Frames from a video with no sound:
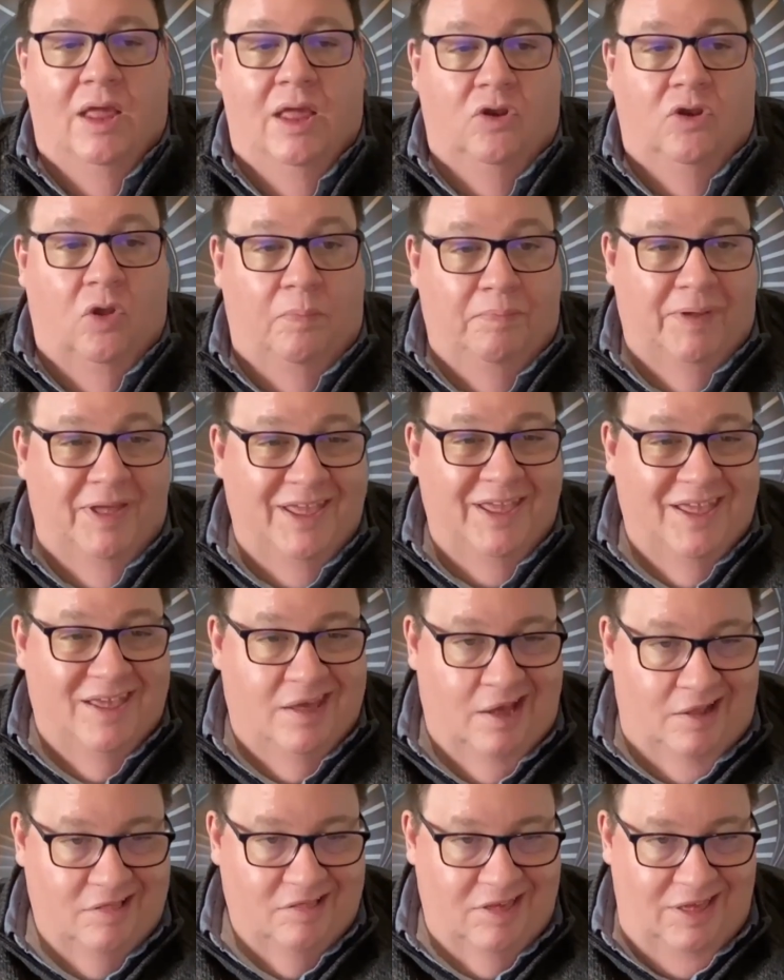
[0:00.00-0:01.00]
not by
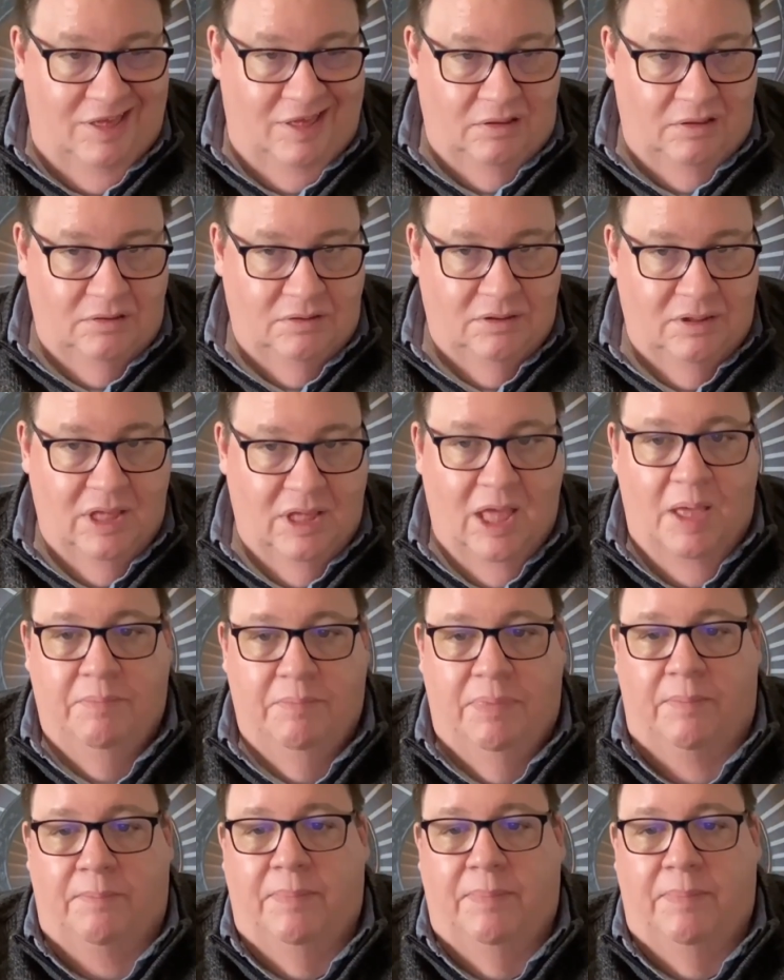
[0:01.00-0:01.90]
cutting, but by